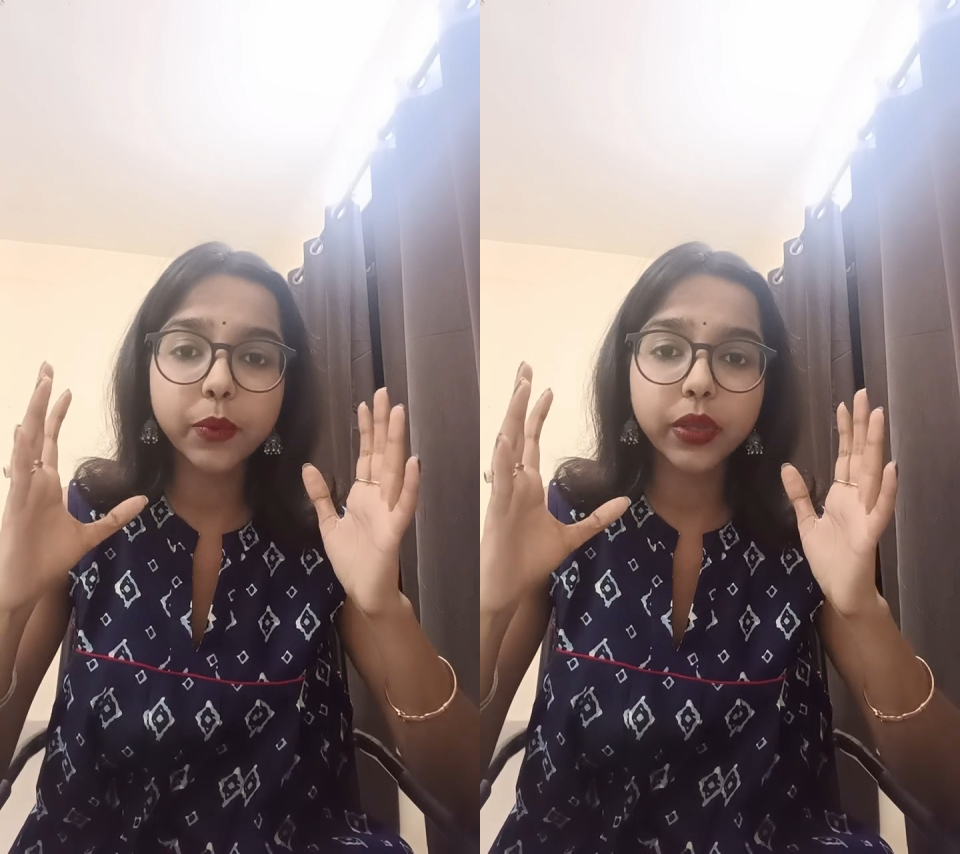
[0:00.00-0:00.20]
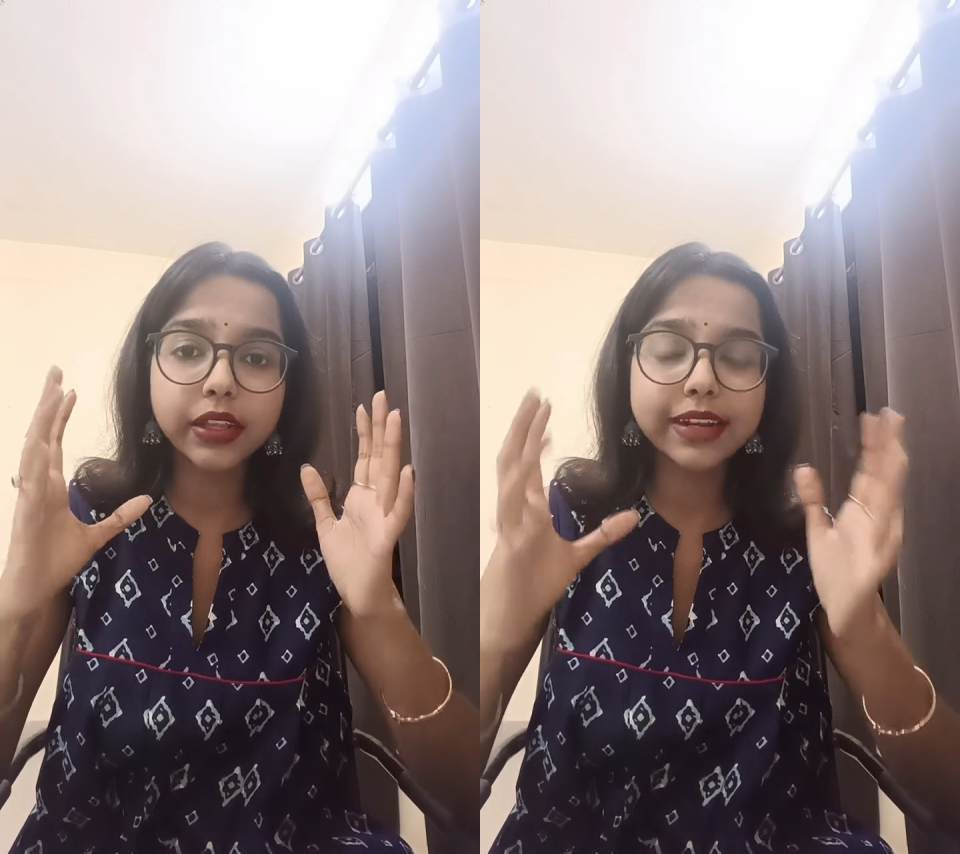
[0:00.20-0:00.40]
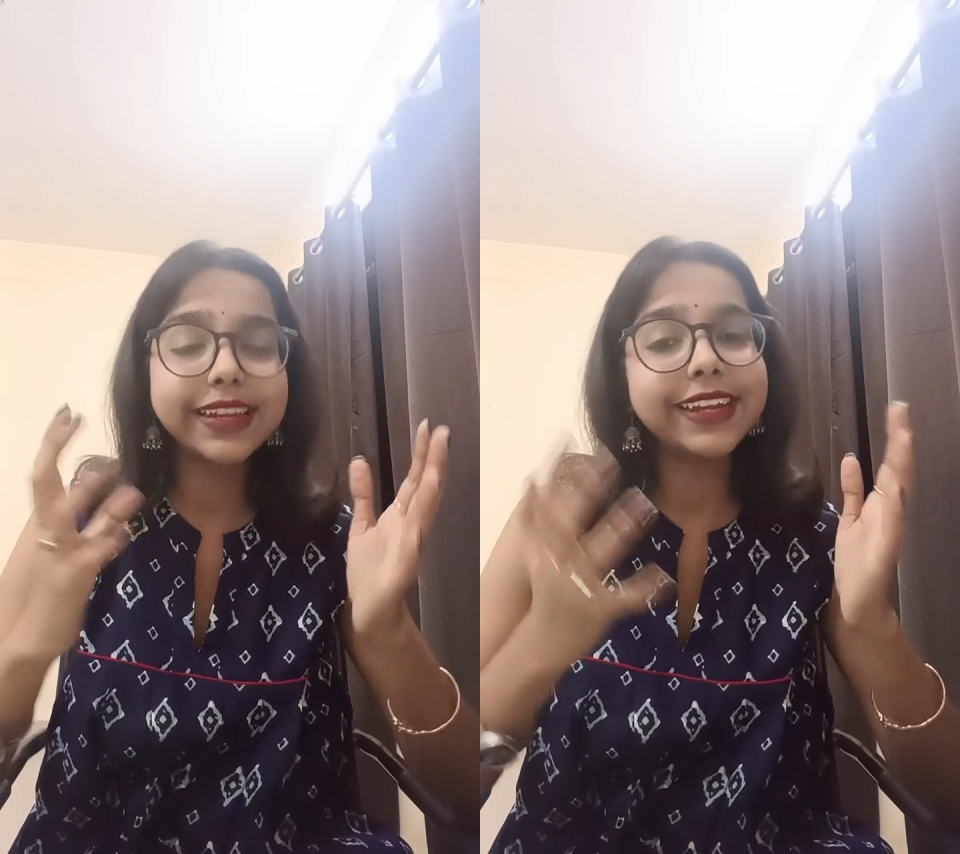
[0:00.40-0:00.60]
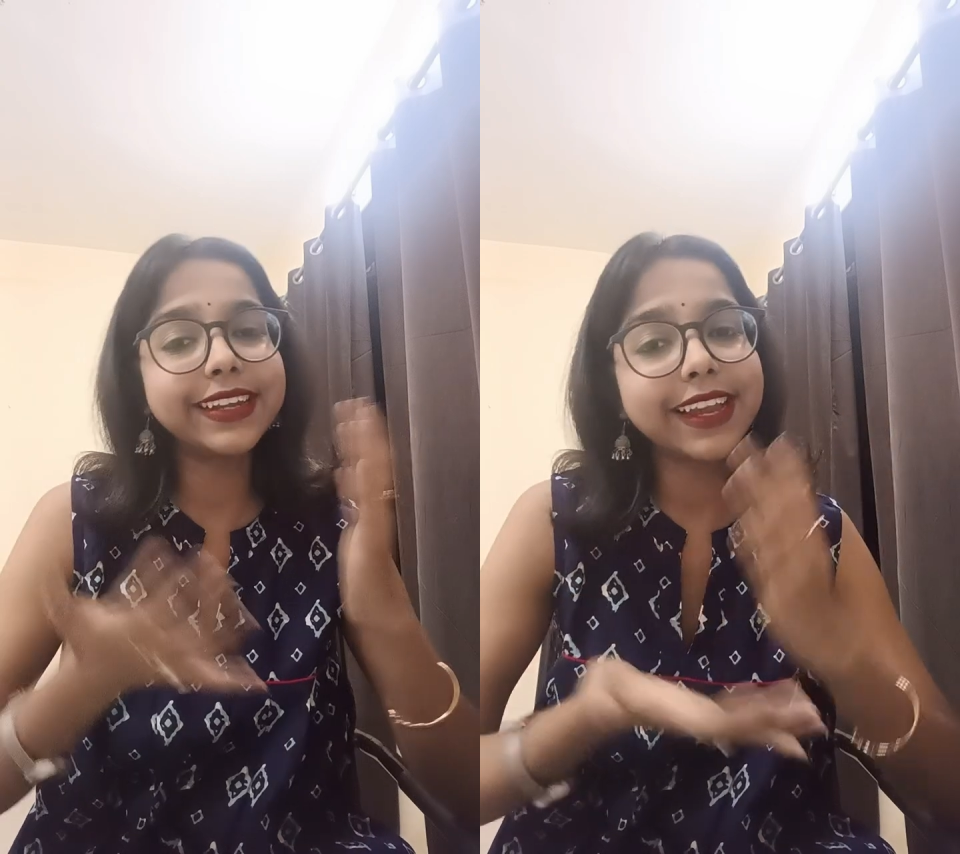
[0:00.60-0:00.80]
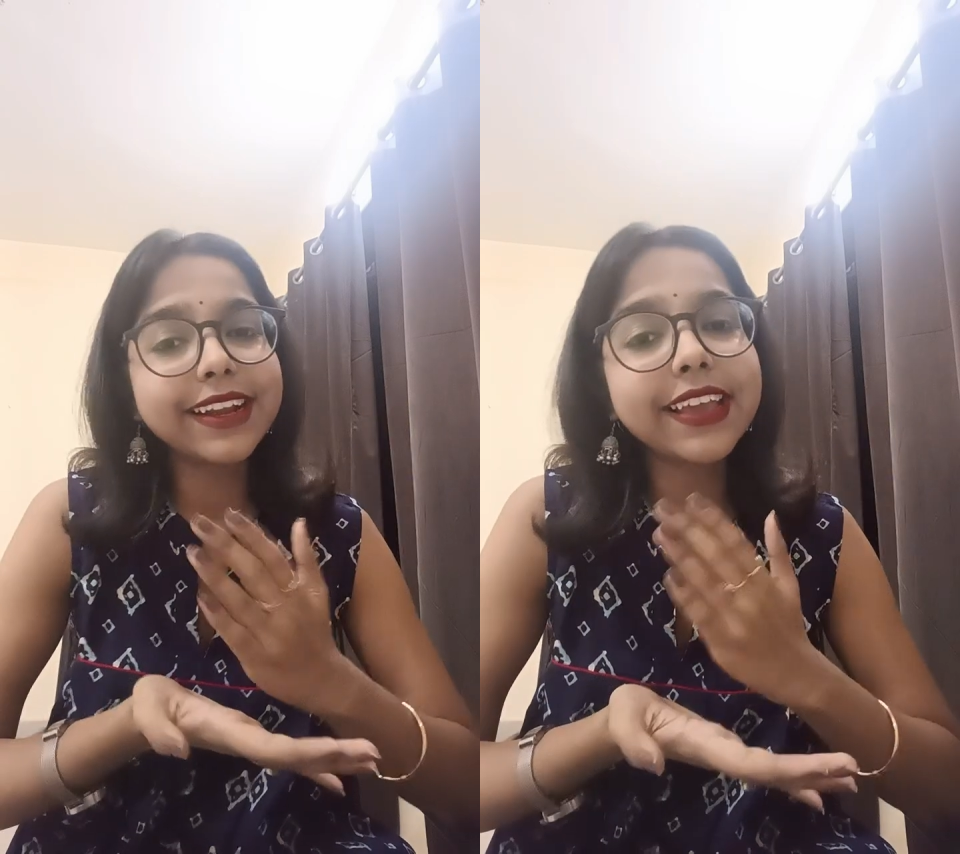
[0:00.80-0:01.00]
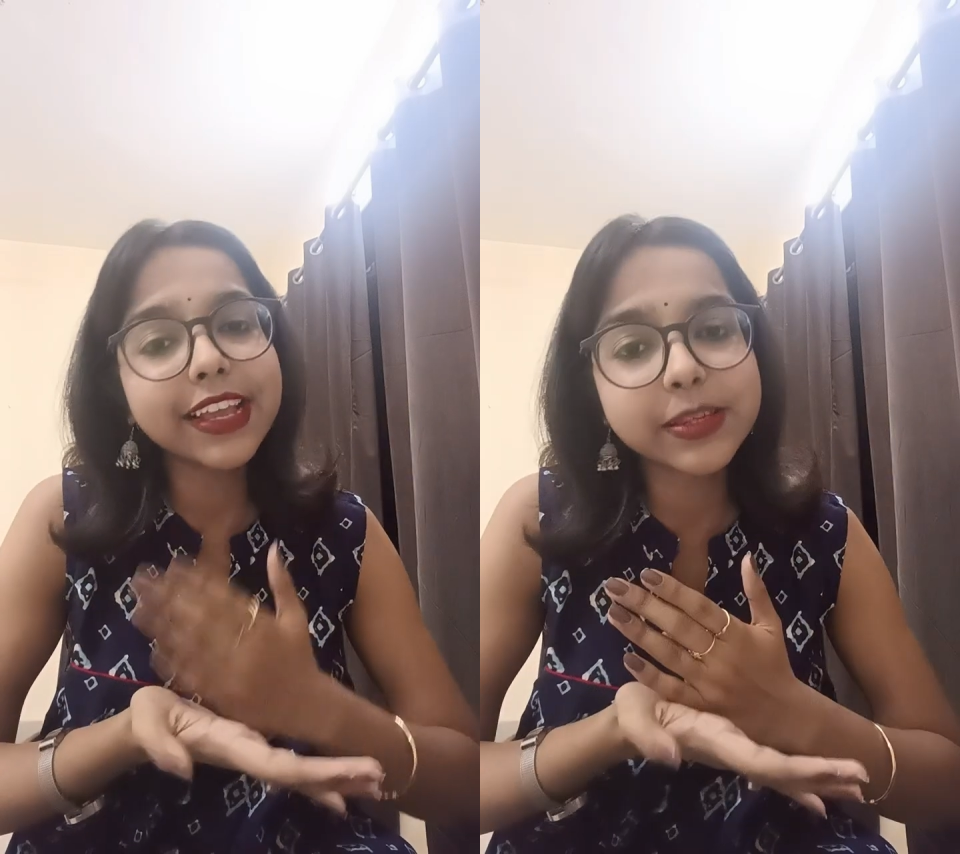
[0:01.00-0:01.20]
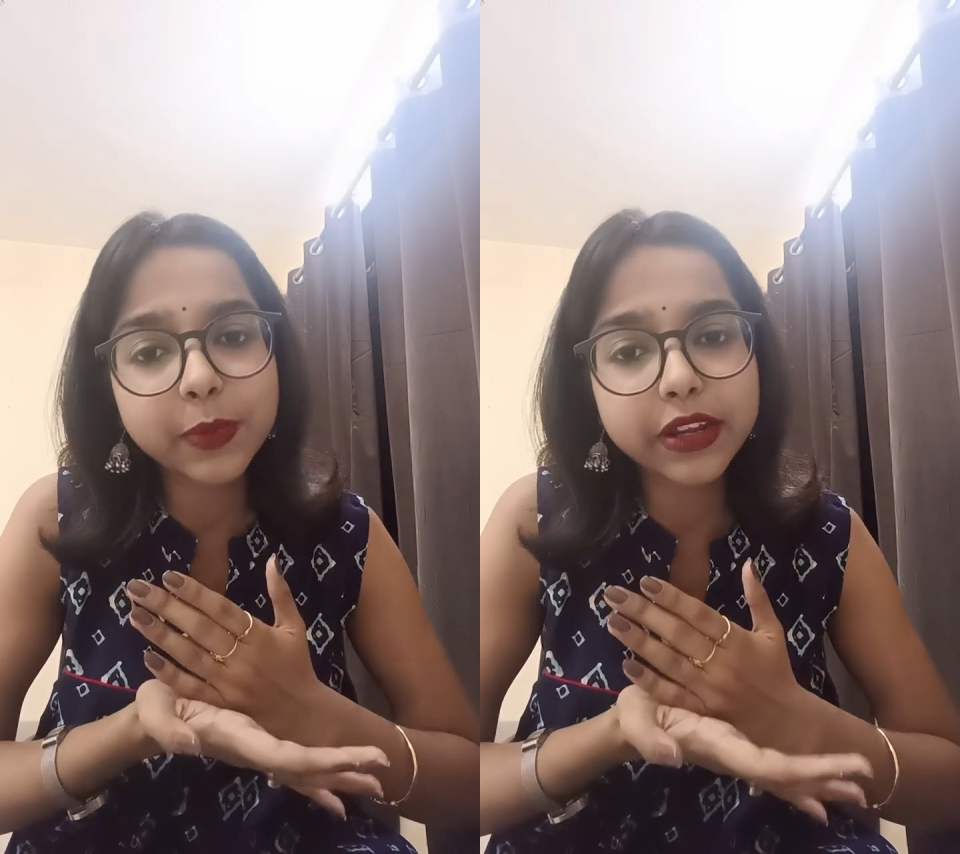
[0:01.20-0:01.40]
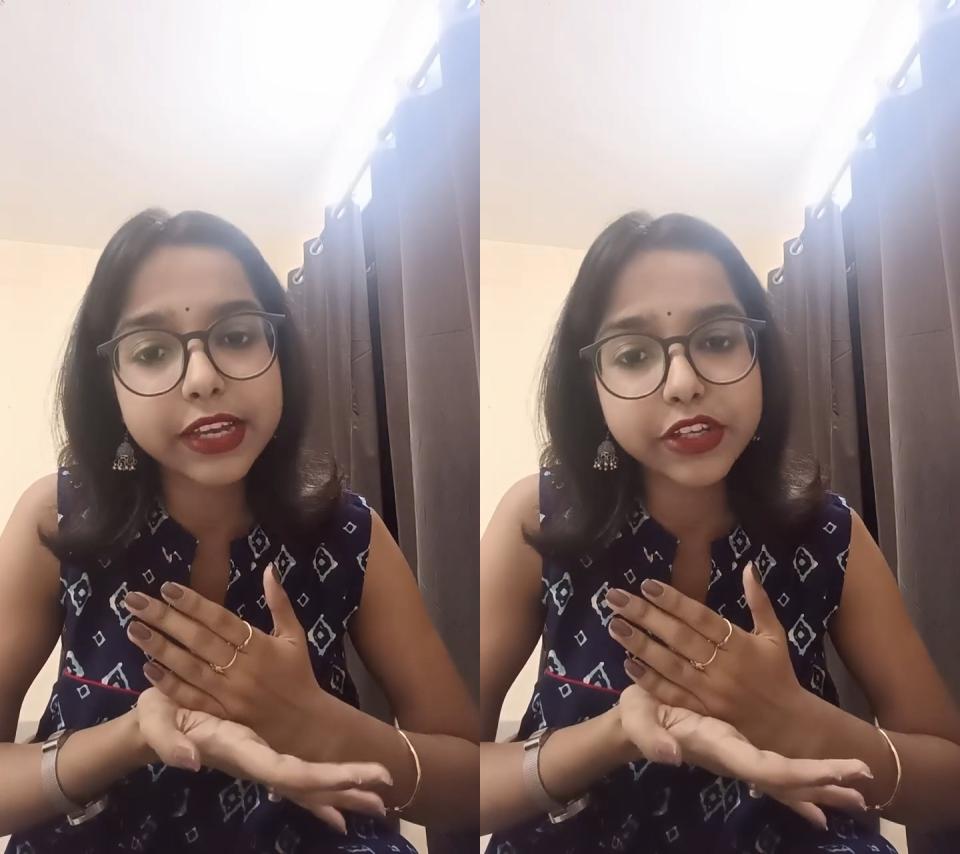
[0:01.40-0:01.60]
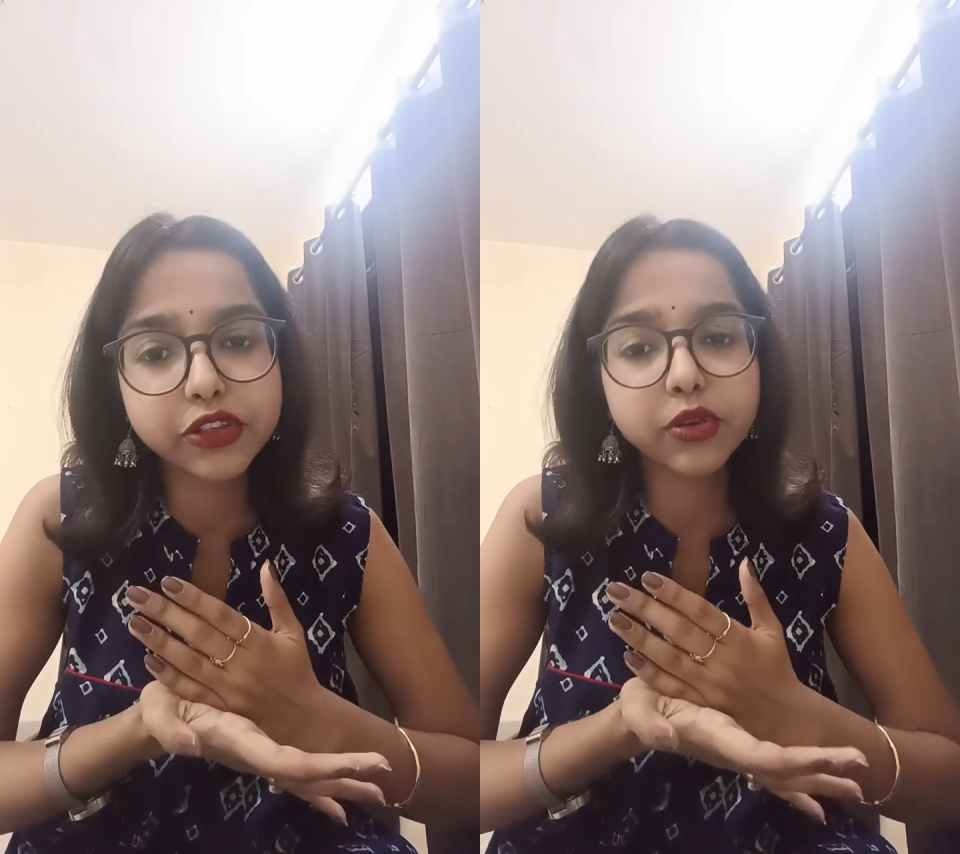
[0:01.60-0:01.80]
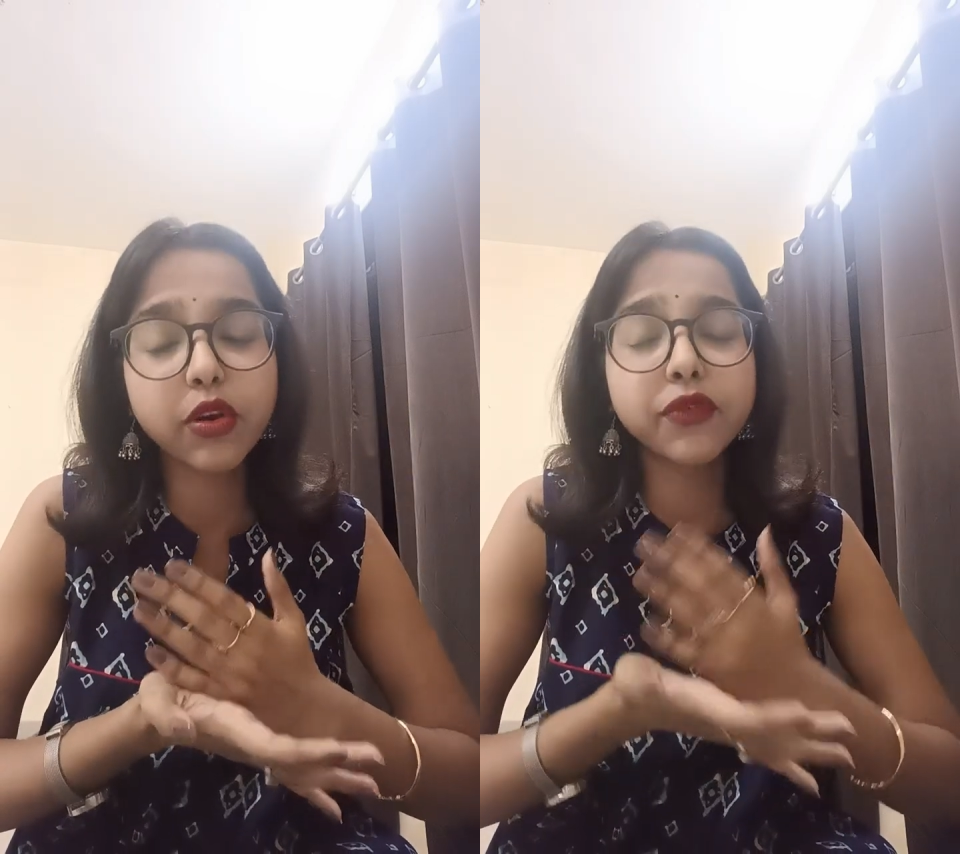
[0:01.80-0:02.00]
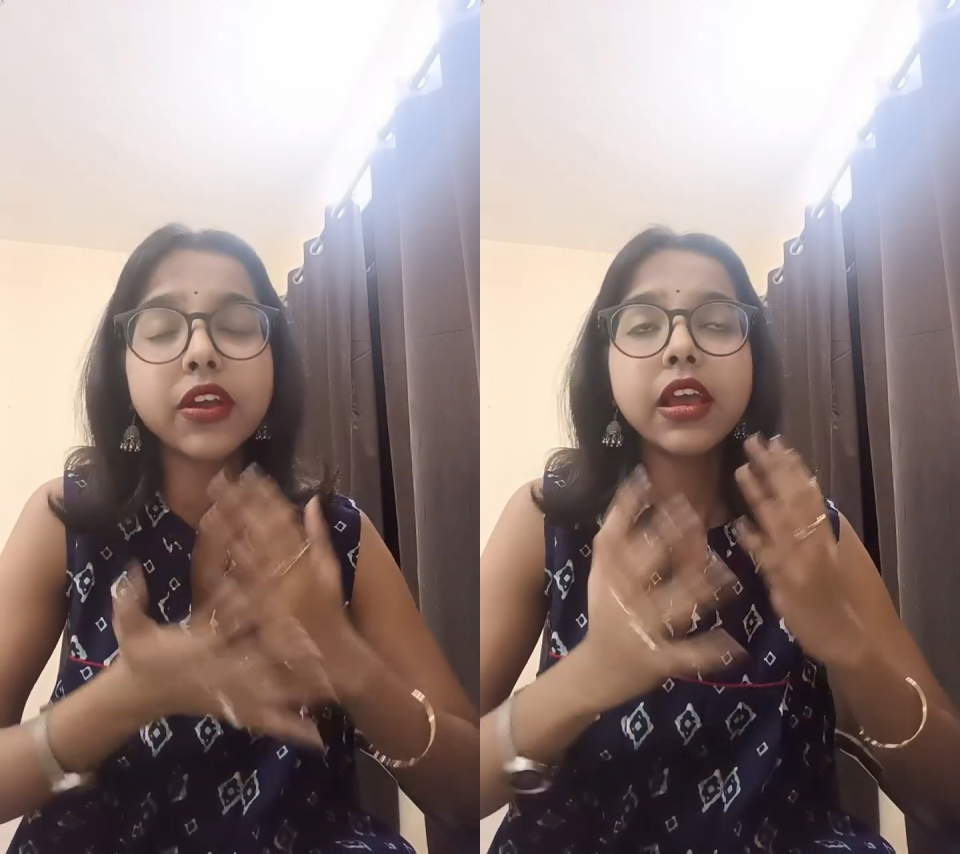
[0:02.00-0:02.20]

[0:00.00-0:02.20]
with the detailed explanation of